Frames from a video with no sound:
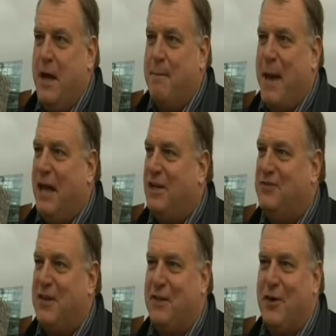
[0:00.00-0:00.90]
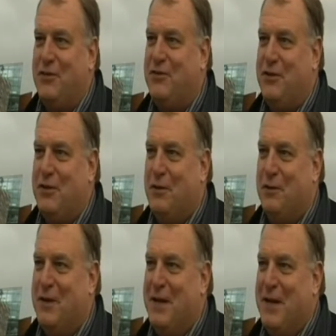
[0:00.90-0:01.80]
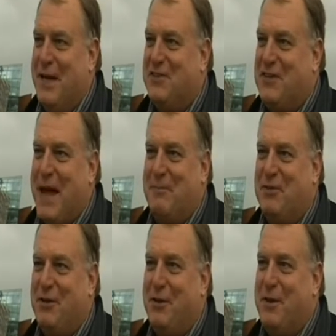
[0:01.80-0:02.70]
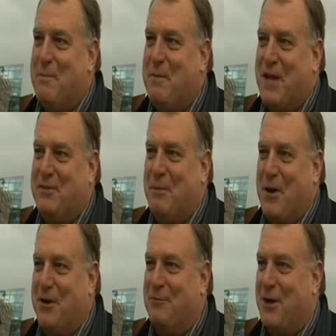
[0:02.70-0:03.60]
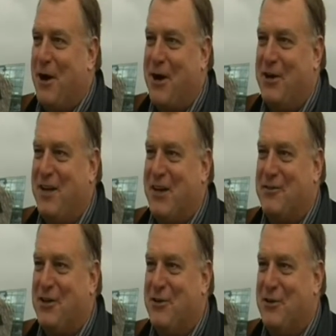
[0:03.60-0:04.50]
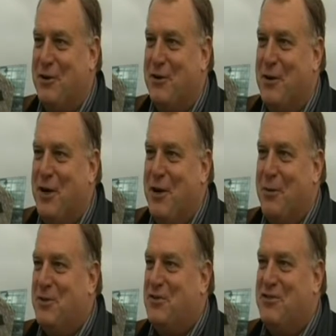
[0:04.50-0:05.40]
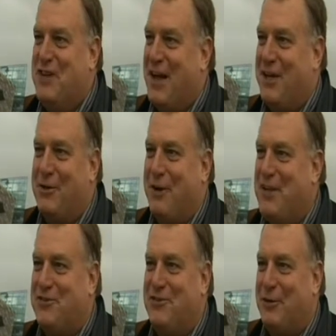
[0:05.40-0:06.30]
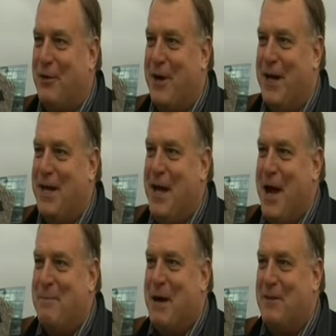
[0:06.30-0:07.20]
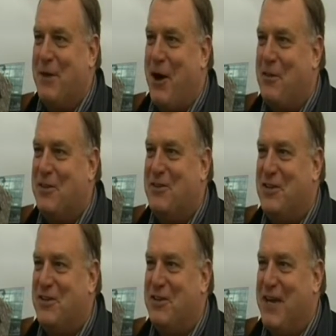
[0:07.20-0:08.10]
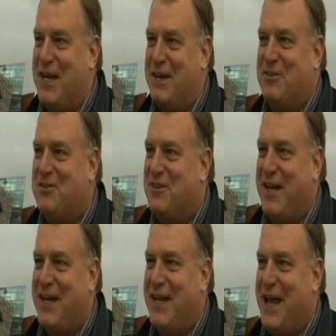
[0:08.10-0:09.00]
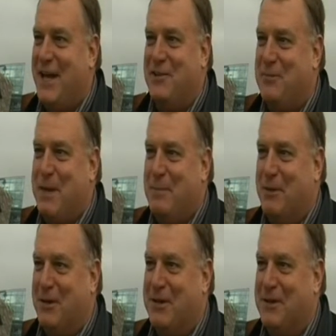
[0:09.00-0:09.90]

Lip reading: balancing those two is absolutely the best part of what architecture can do, which is tell a great story about the authenticity of a city and its people.